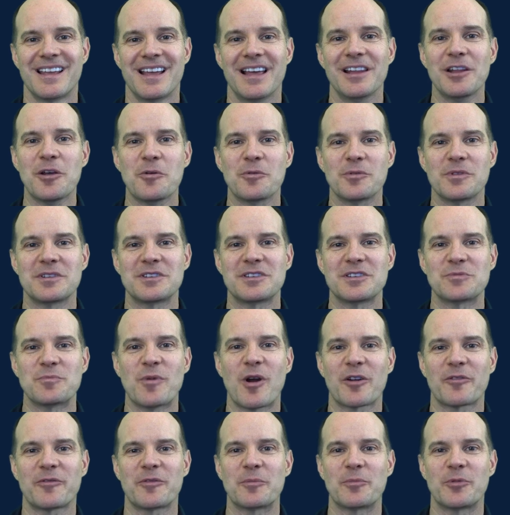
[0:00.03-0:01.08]
Hello, this is
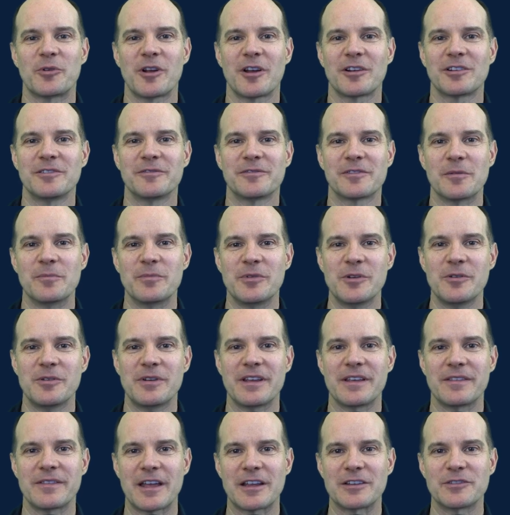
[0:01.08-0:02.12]
Mark from Productive
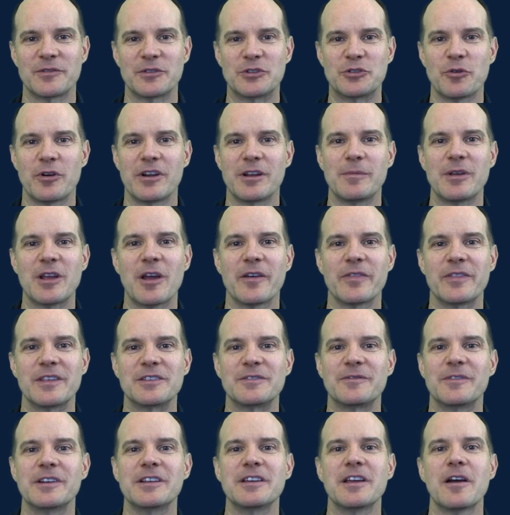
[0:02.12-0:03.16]
Computing. Thanks for joining me on
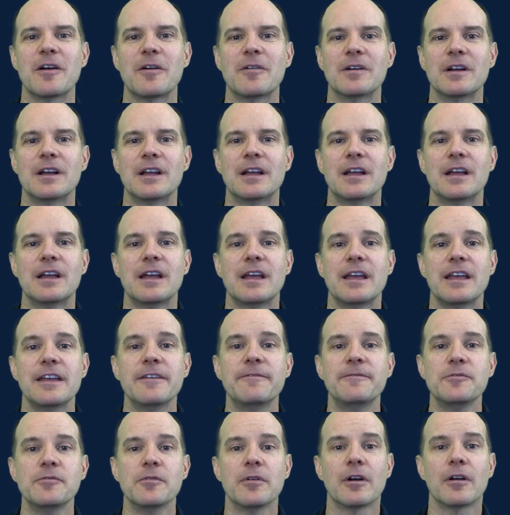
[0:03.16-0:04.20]
this video.
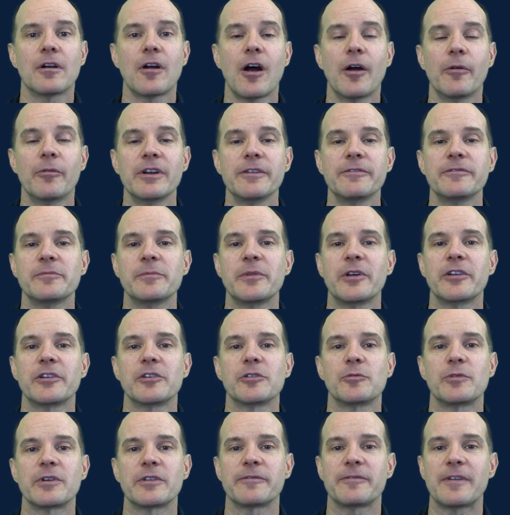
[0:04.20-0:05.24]
If you are already
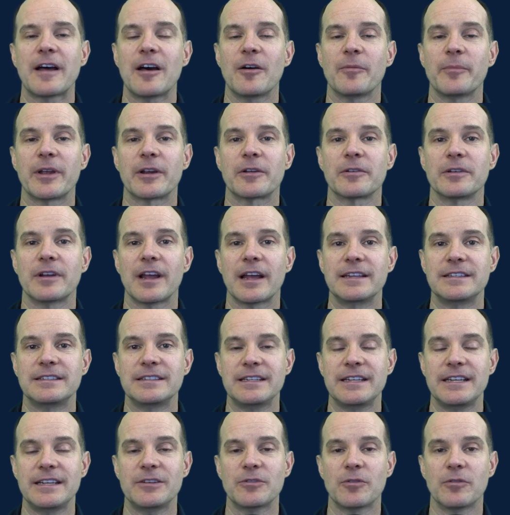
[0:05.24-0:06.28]
familiar with FileMaker
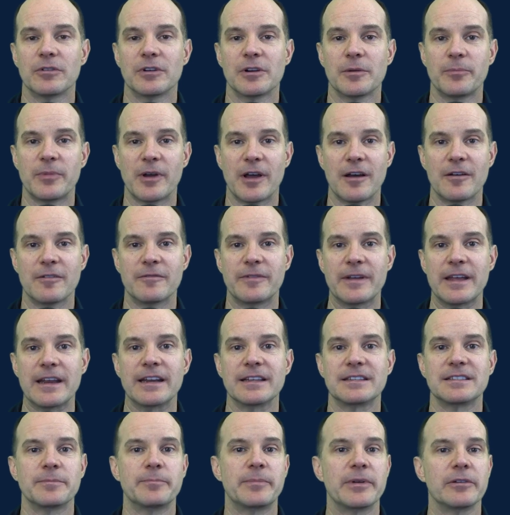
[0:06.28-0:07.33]
19 or above
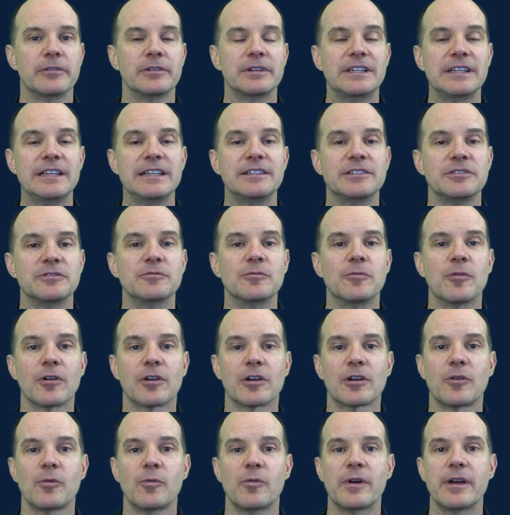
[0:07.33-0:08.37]
and its ability to
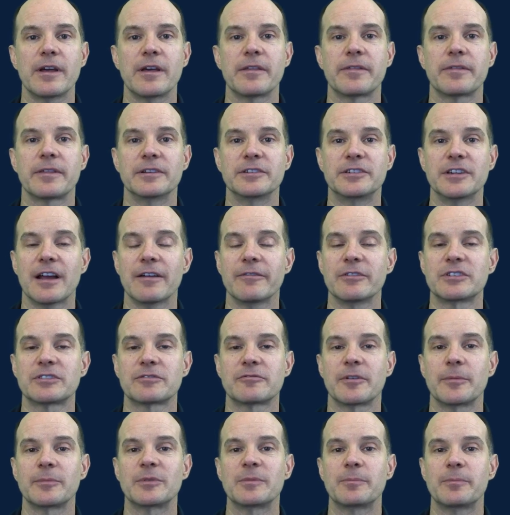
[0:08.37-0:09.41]
work with
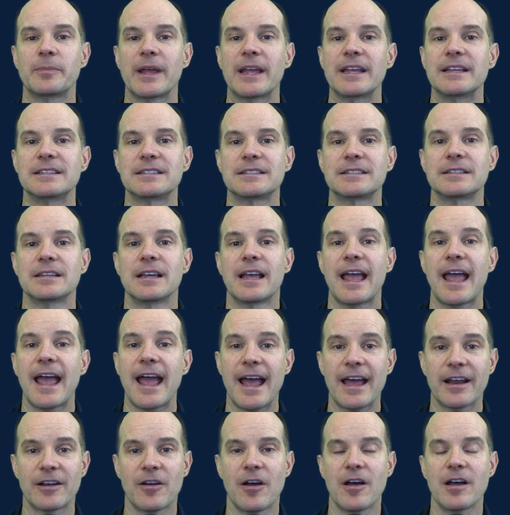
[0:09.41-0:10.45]
JavaScript-based
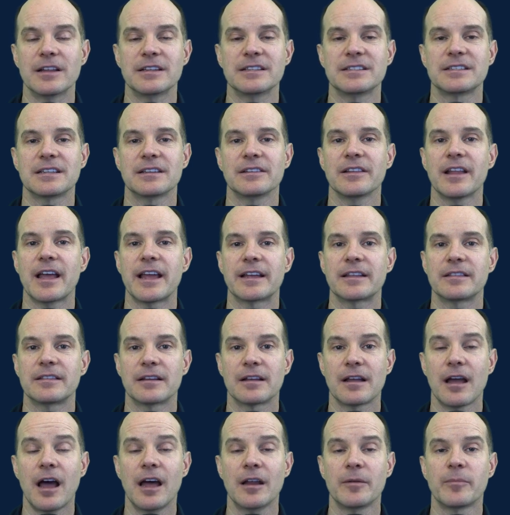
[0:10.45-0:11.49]
add-ons like
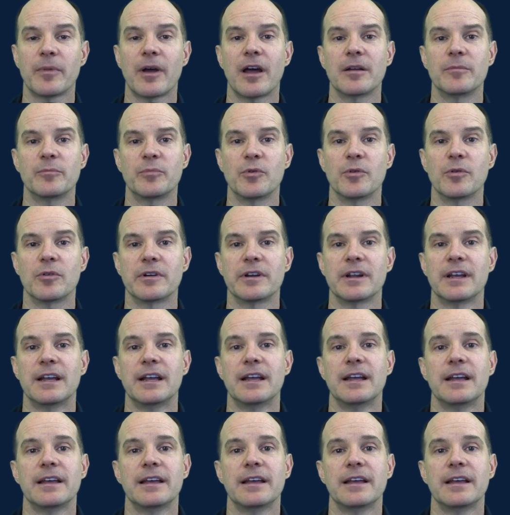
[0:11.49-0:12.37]
the Kanban board,